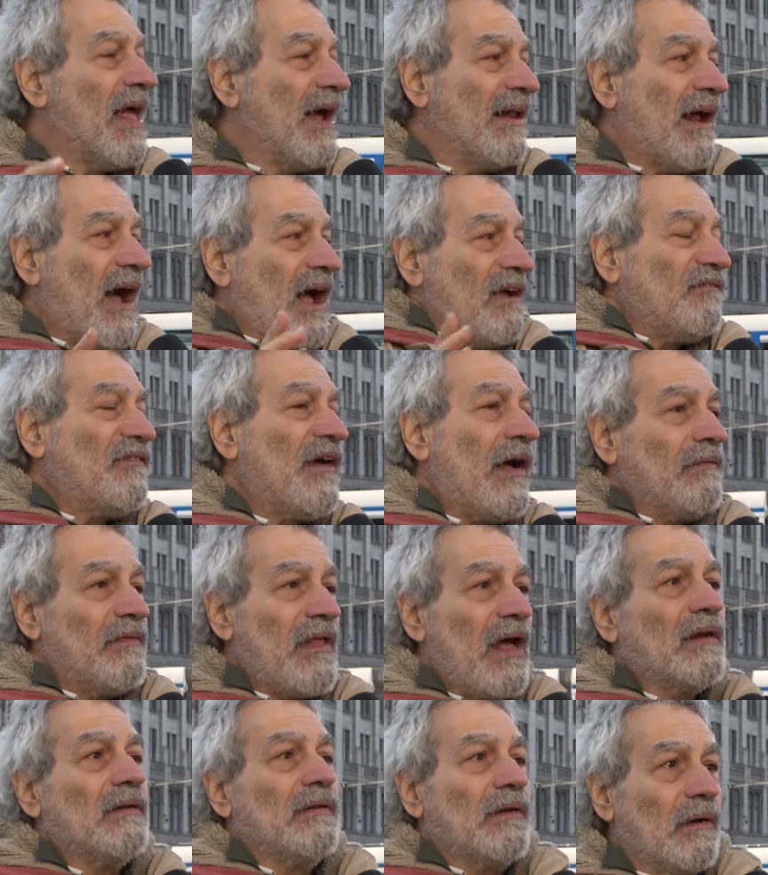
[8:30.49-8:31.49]
And I
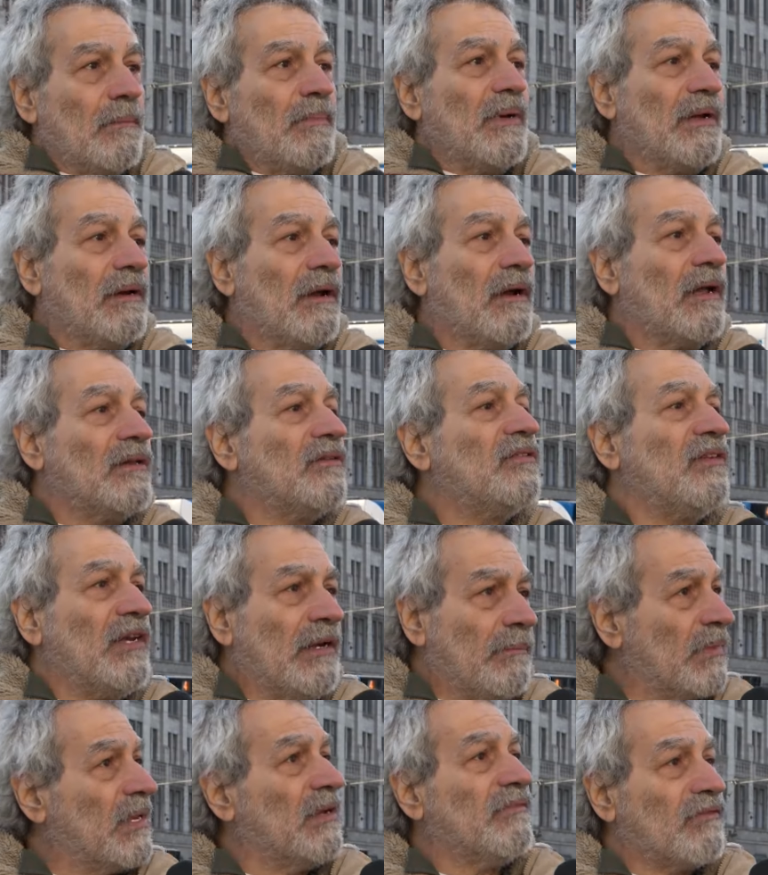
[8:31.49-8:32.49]
found that a little bit
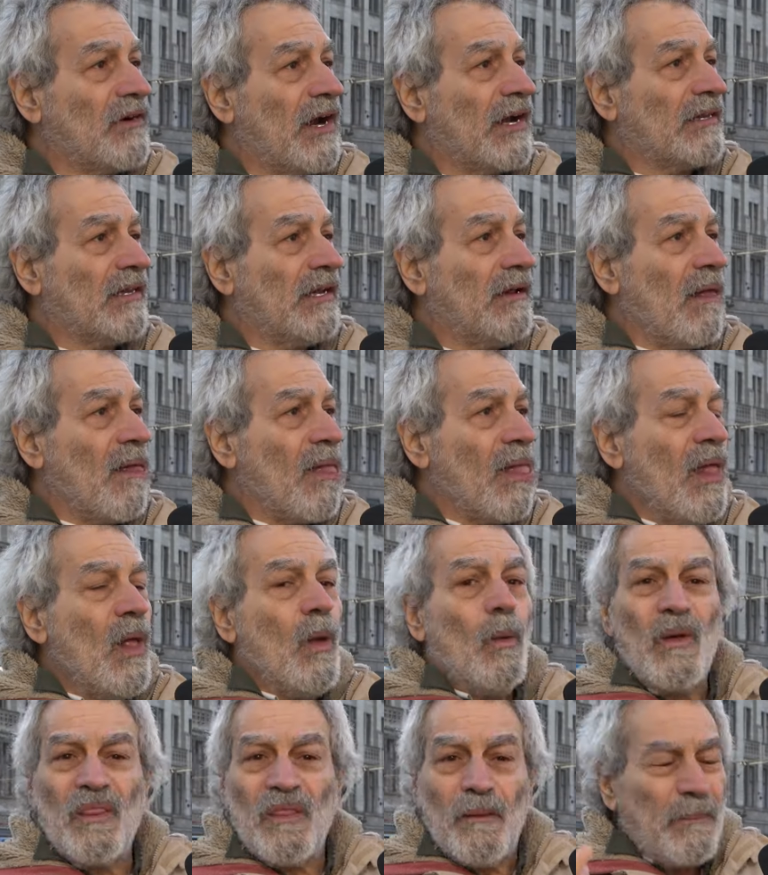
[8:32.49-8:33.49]
unseemly, frankly,
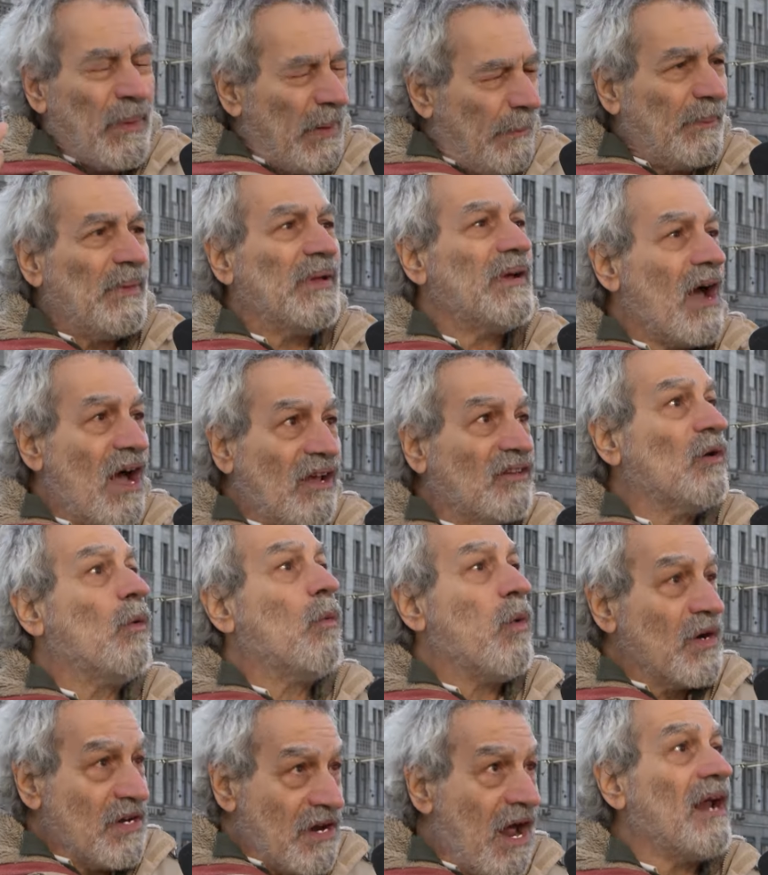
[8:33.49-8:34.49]
when the people in Gaza
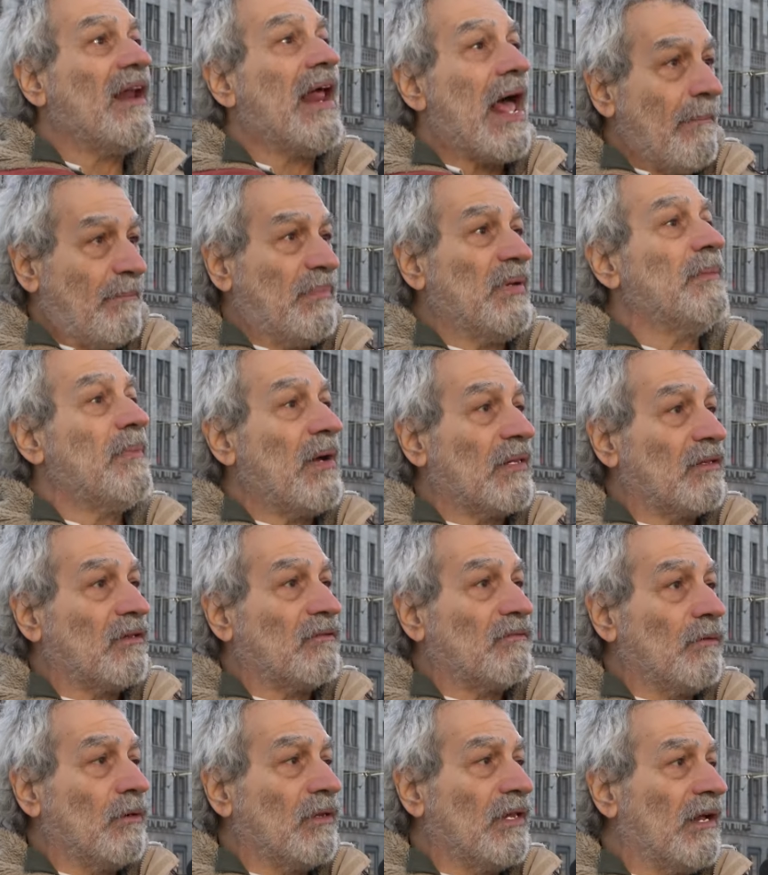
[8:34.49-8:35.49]
were not happy about
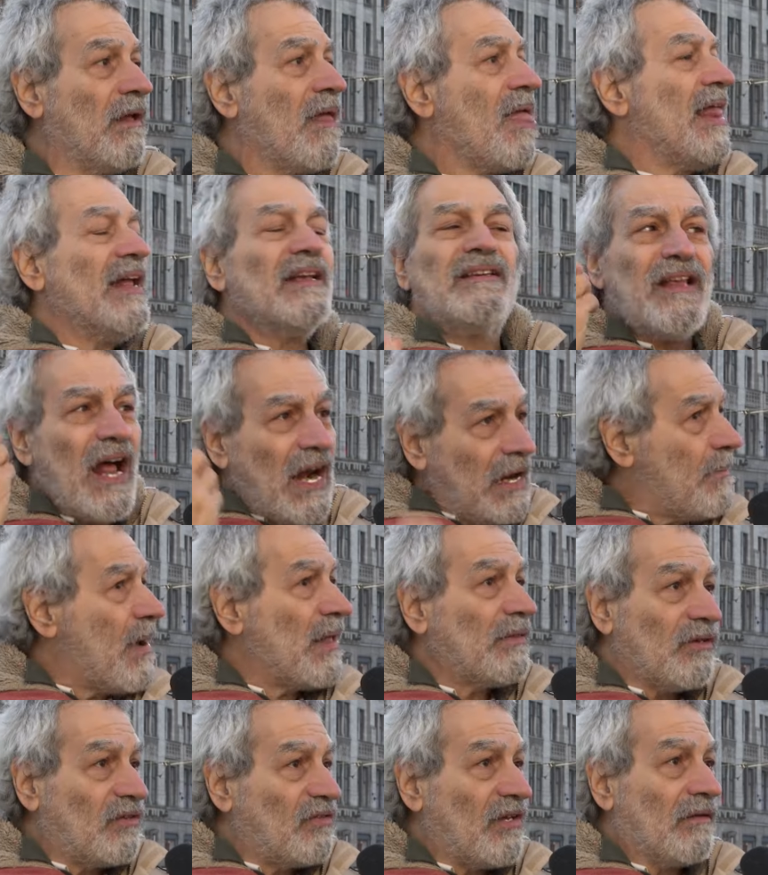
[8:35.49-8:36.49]
this ruling. It's not
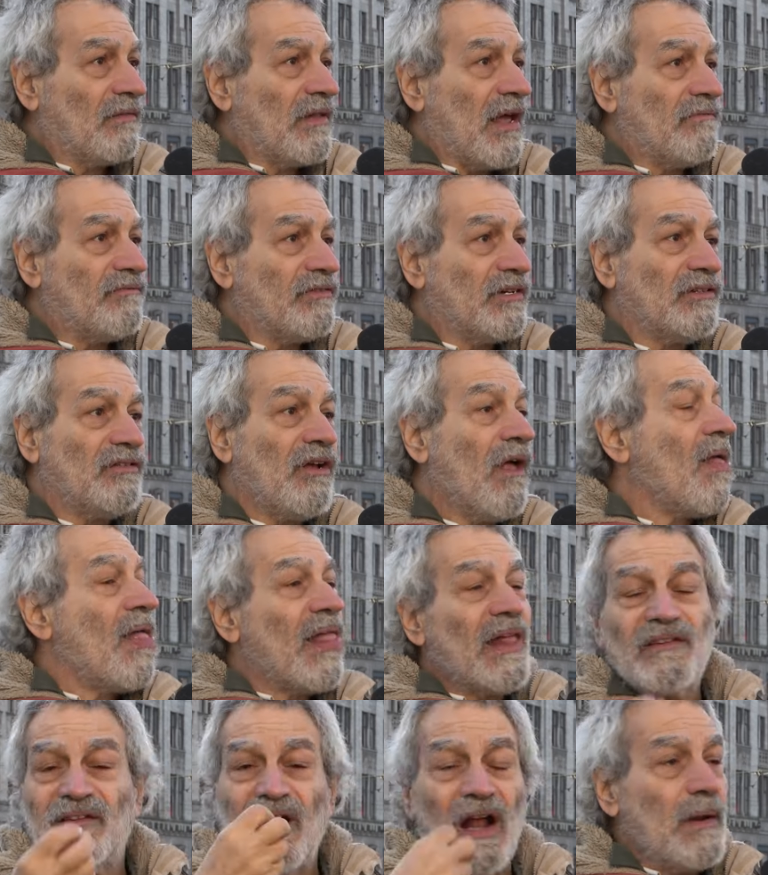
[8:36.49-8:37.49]
about the South Africans.
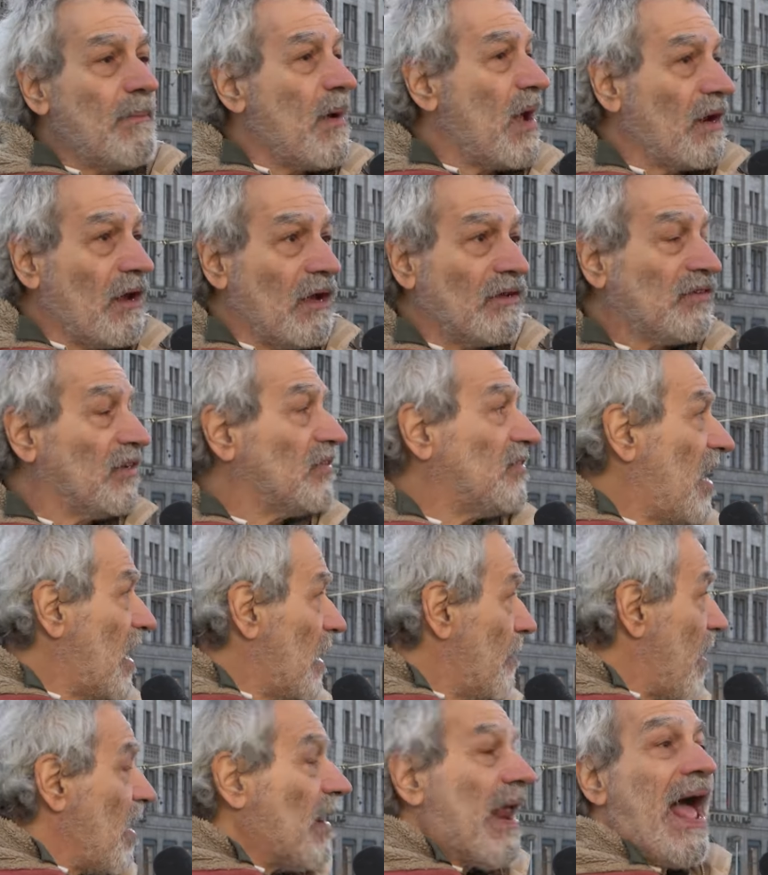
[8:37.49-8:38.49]
It's not about us. It's
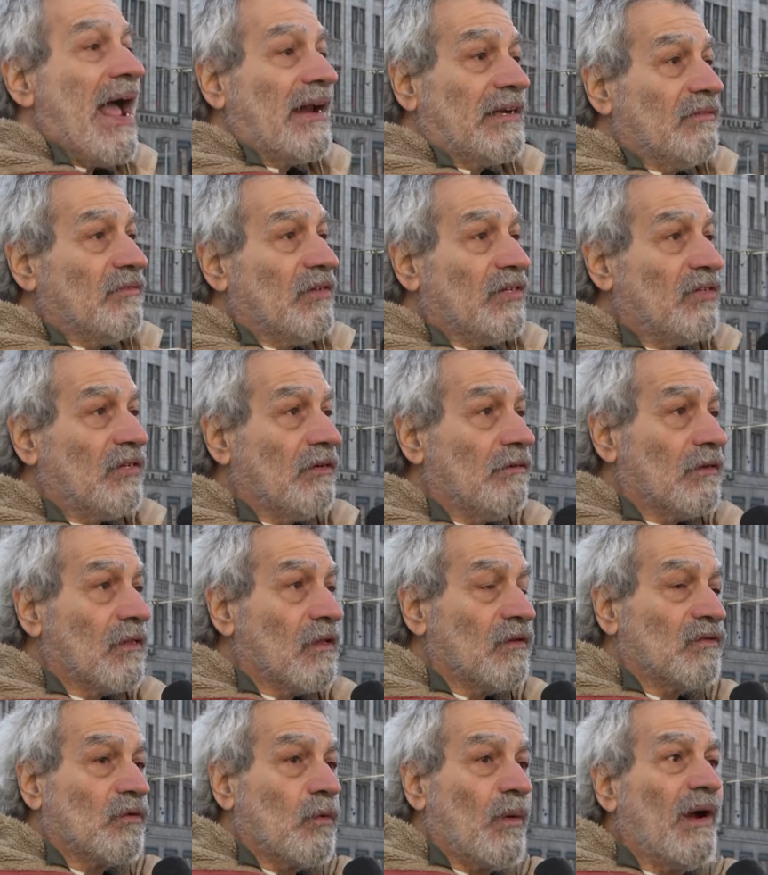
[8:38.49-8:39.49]
not about activists here in
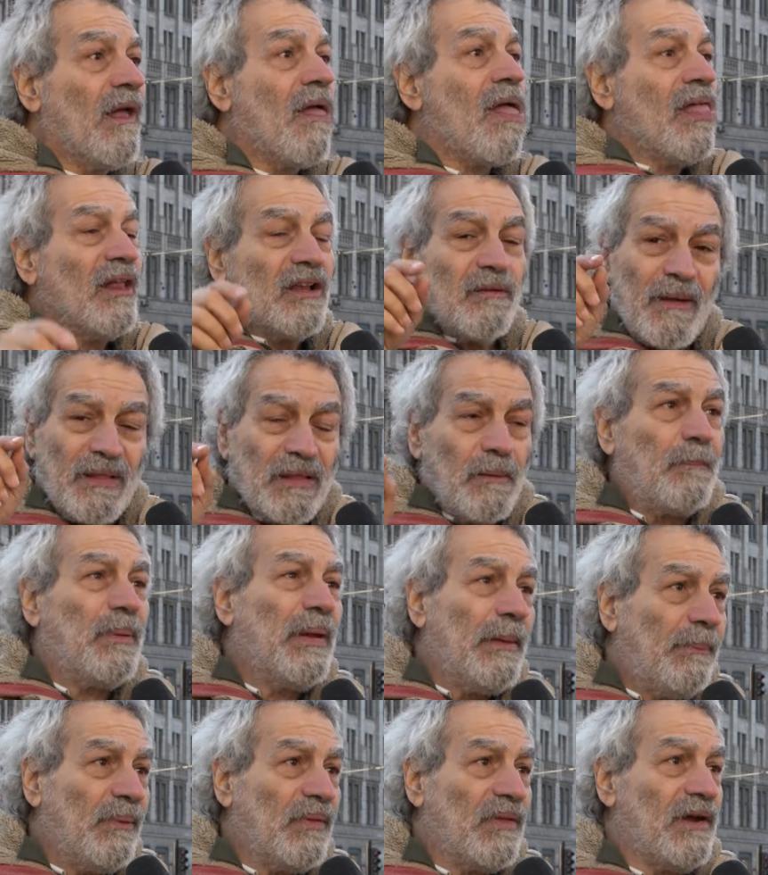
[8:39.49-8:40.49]
the square. It's about the
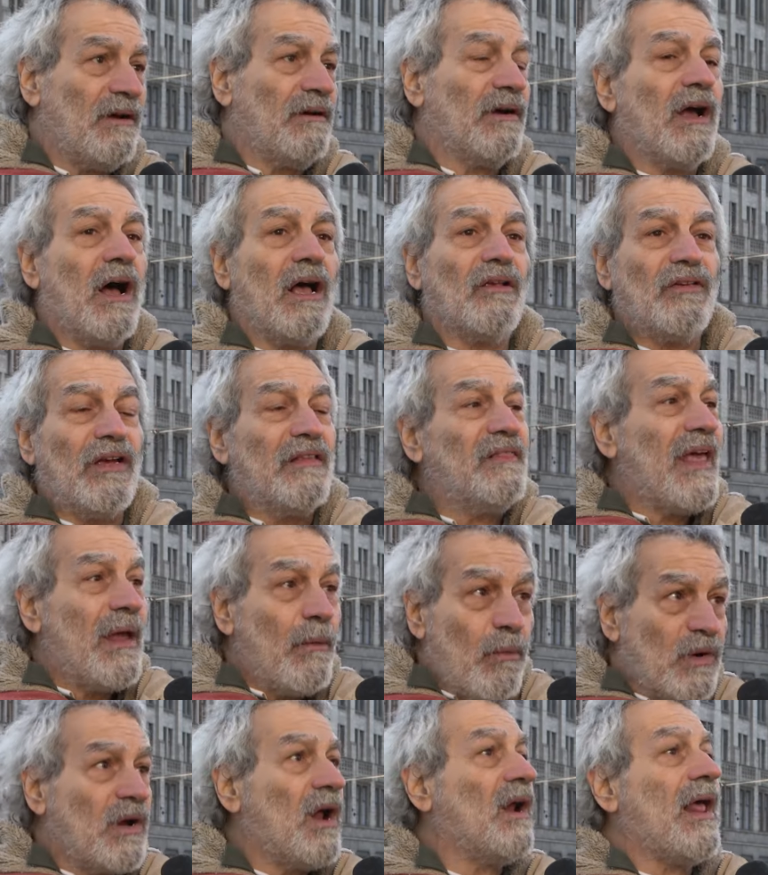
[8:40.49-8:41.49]
people there in Gaza, and
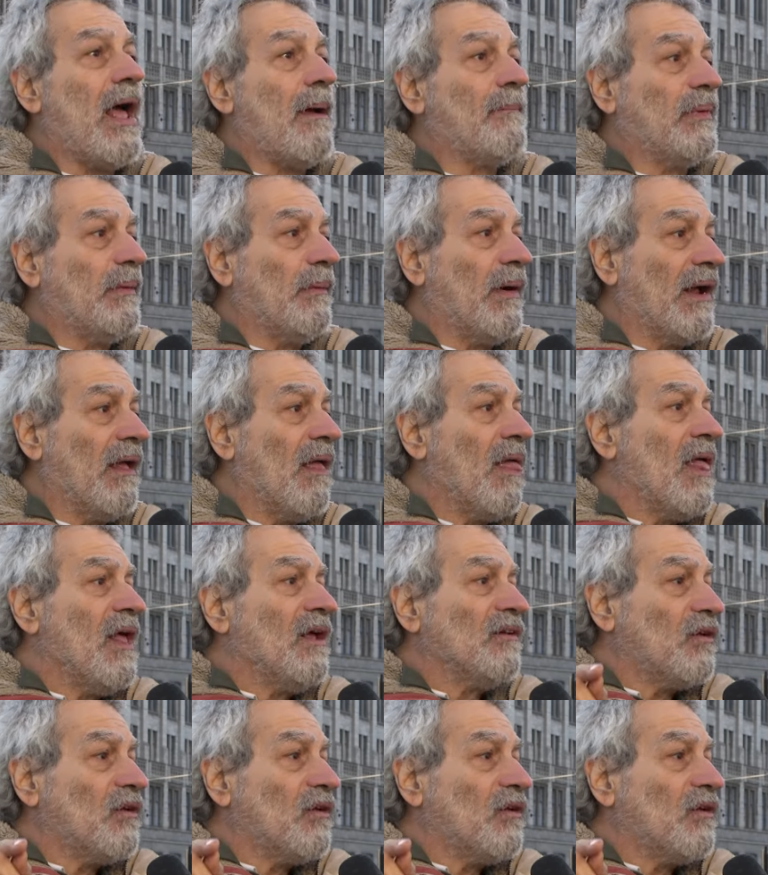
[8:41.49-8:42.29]
they were not happy by it.